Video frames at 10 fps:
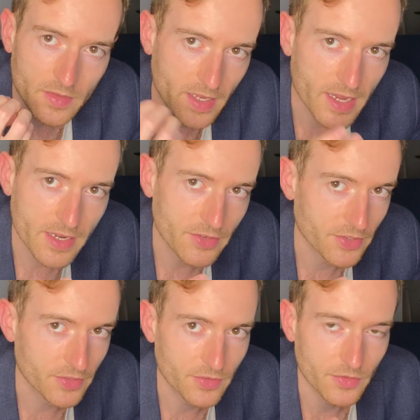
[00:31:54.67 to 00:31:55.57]
that
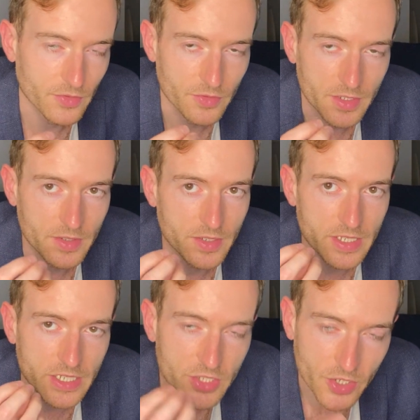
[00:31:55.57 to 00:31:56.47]
the, the
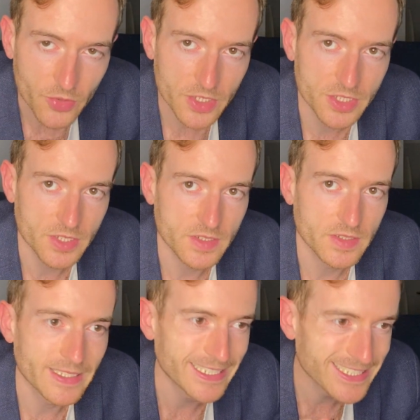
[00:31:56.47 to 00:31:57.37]
intuition,
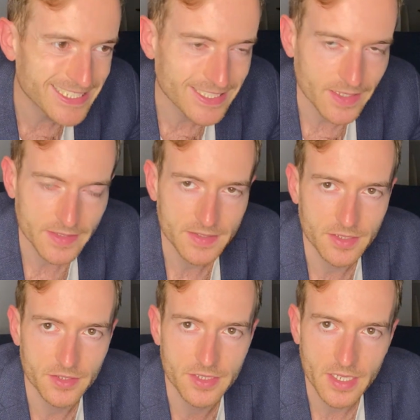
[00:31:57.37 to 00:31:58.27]
the insights
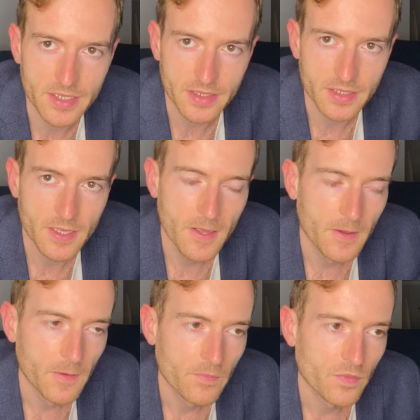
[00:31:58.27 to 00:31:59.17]
that you're getting.
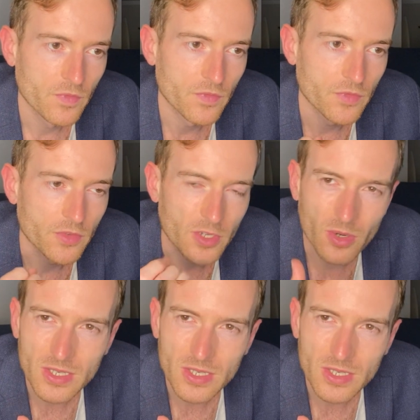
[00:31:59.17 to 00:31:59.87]
Go